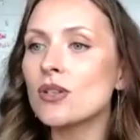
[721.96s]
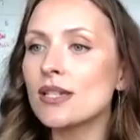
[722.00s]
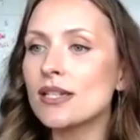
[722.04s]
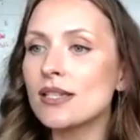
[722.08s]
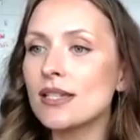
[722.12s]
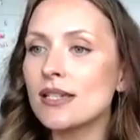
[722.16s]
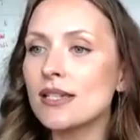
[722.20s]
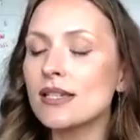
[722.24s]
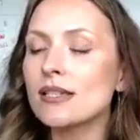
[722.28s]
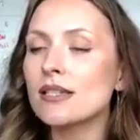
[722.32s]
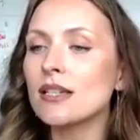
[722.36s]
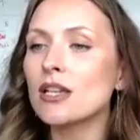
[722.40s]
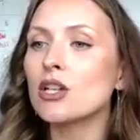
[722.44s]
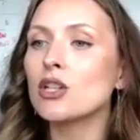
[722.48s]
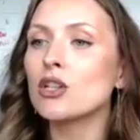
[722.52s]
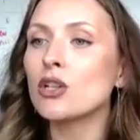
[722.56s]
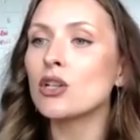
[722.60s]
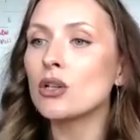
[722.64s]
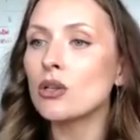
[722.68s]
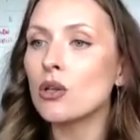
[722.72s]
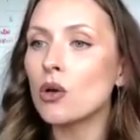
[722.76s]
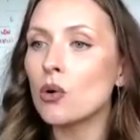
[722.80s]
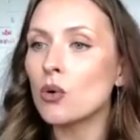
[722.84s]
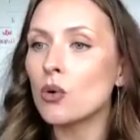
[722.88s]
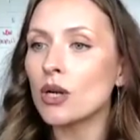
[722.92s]
exist in a
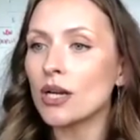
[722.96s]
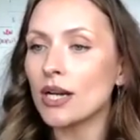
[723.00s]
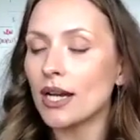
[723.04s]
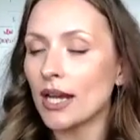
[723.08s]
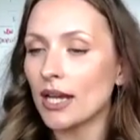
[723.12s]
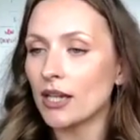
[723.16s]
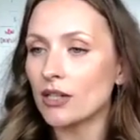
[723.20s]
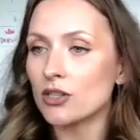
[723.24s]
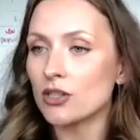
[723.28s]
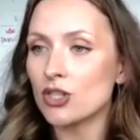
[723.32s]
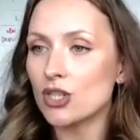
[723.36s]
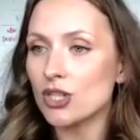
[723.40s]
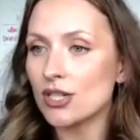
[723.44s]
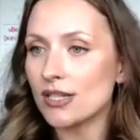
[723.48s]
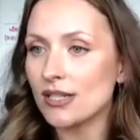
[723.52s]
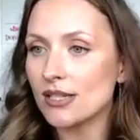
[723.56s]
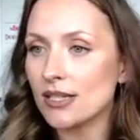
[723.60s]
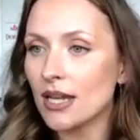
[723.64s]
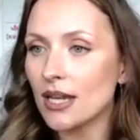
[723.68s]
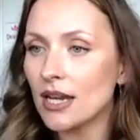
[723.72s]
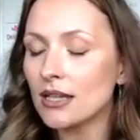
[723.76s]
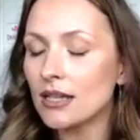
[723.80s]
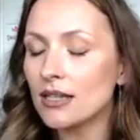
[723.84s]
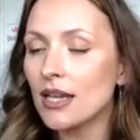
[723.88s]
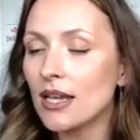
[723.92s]
lower energy
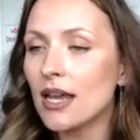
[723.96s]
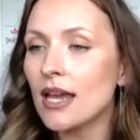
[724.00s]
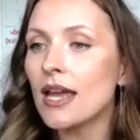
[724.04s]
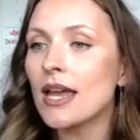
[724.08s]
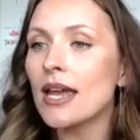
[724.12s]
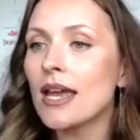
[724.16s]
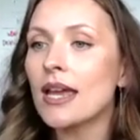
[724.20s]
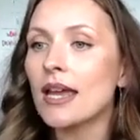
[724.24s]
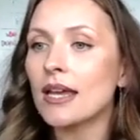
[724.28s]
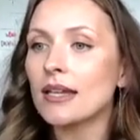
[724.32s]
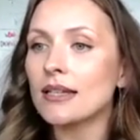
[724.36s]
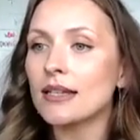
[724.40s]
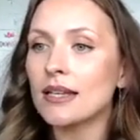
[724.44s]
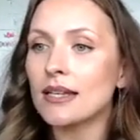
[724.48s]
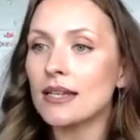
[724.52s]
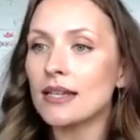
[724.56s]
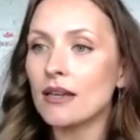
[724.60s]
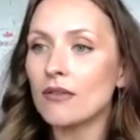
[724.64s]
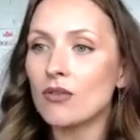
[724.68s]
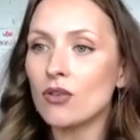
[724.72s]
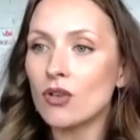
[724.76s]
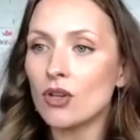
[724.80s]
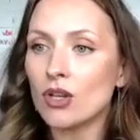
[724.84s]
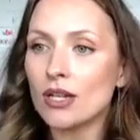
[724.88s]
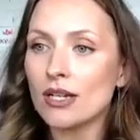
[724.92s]
state. And I
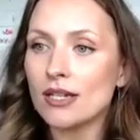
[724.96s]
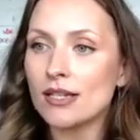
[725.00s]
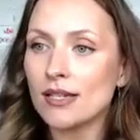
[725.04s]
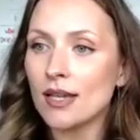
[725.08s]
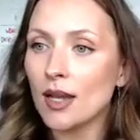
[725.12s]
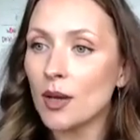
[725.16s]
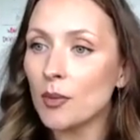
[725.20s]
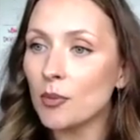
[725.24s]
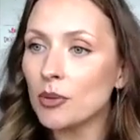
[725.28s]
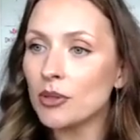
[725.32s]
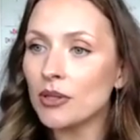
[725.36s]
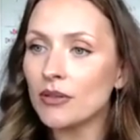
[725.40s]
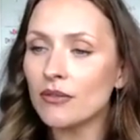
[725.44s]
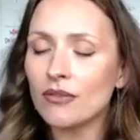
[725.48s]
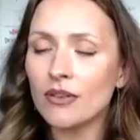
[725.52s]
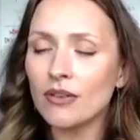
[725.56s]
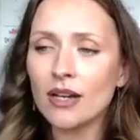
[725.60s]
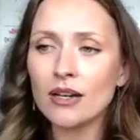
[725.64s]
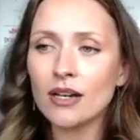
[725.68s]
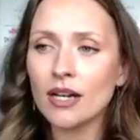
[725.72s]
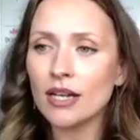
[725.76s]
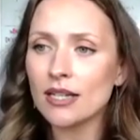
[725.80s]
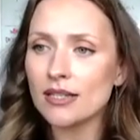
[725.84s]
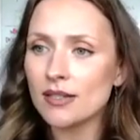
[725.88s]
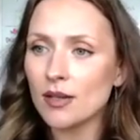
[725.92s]
give you an example,
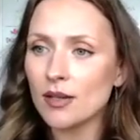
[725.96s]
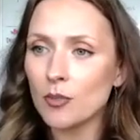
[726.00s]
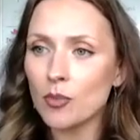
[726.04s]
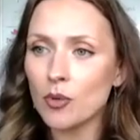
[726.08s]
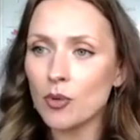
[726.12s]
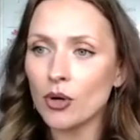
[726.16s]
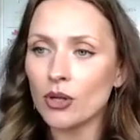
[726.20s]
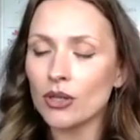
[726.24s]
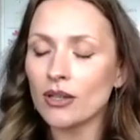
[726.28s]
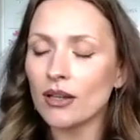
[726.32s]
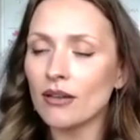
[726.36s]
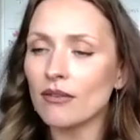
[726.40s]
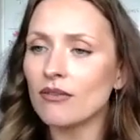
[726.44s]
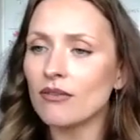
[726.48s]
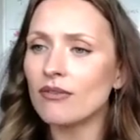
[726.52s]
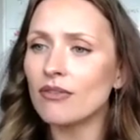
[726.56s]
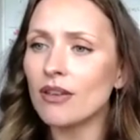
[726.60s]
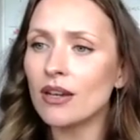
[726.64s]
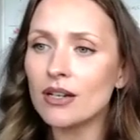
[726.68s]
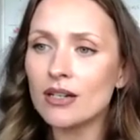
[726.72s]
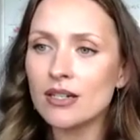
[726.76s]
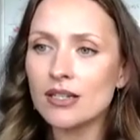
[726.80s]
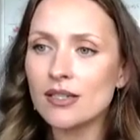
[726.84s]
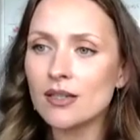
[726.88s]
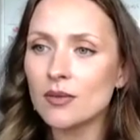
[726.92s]
at some point, a
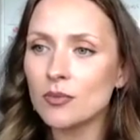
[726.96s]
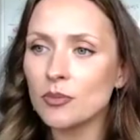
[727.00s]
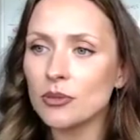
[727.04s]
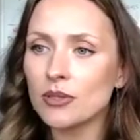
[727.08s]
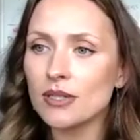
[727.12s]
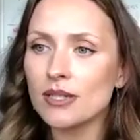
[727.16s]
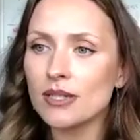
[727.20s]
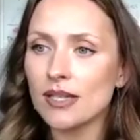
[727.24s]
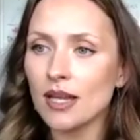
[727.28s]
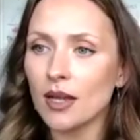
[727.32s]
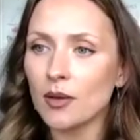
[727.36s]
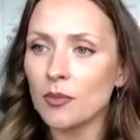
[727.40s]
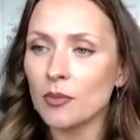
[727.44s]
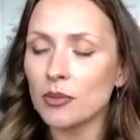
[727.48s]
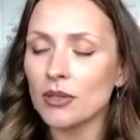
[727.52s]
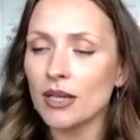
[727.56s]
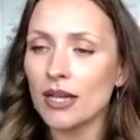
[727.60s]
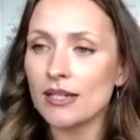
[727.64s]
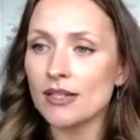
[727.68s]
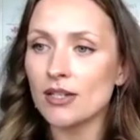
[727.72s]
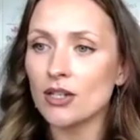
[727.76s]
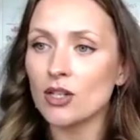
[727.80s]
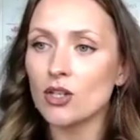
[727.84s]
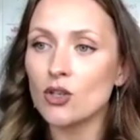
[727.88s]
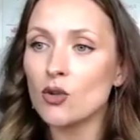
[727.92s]
very simple example
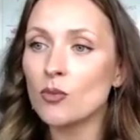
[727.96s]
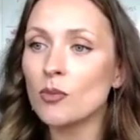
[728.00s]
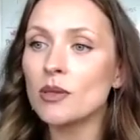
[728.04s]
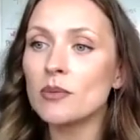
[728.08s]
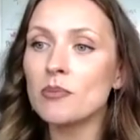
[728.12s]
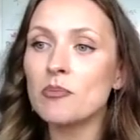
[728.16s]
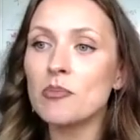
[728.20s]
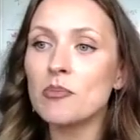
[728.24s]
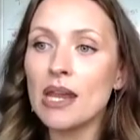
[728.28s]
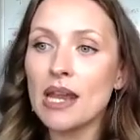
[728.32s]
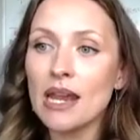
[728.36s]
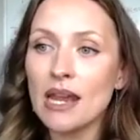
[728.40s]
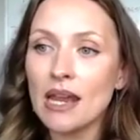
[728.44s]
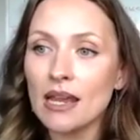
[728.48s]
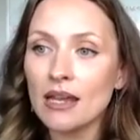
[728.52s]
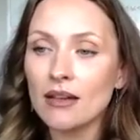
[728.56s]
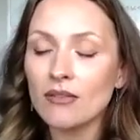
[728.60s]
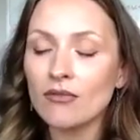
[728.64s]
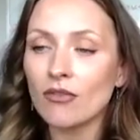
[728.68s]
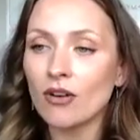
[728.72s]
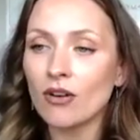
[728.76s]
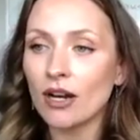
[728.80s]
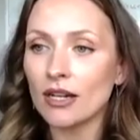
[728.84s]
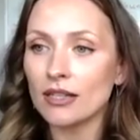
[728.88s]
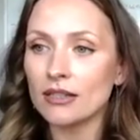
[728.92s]
as a human being,
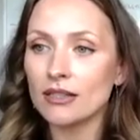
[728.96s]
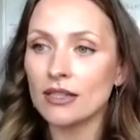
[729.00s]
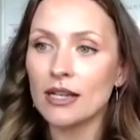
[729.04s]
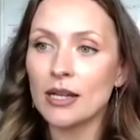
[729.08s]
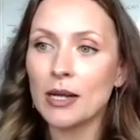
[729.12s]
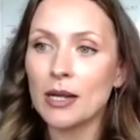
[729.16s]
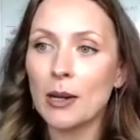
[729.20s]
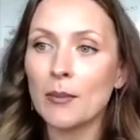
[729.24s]
right?